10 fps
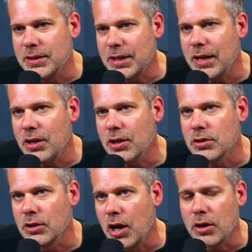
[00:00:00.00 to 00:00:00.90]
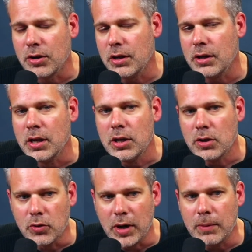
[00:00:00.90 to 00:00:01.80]
to ten years longer than
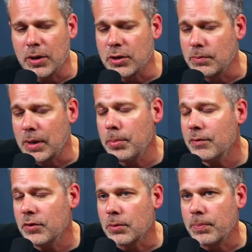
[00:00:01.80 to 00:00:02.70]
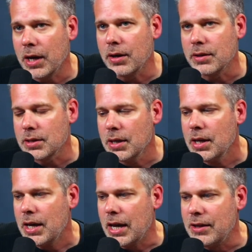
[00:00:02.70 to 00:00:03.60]
your grandparents or maybe even your parents.
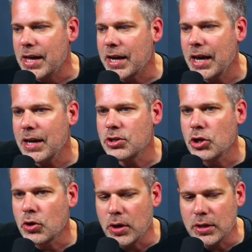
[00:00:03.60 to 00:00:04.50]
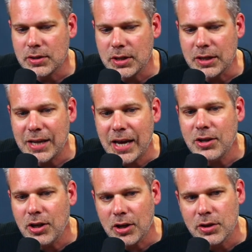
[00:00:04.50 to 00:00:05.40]
And in that case, you're going to see ten
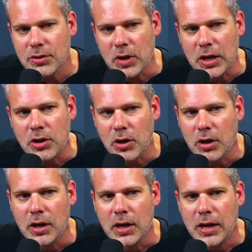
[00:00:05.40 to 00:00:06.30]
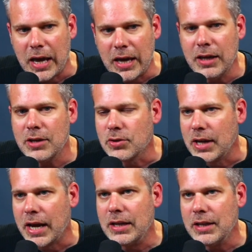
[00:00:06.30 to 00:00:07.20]
years in your 80s or
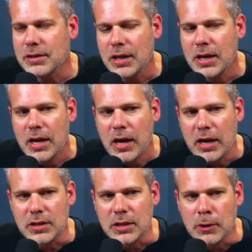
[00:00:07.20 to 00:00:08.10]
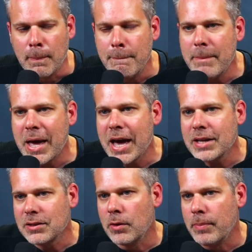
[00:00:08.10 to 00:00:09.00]
90s is, is a
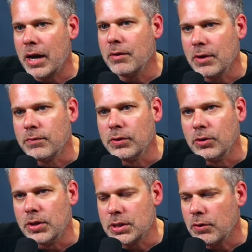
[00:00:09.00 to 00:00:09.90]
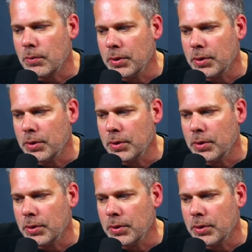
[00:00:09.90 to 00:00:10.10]
massive amount of influence if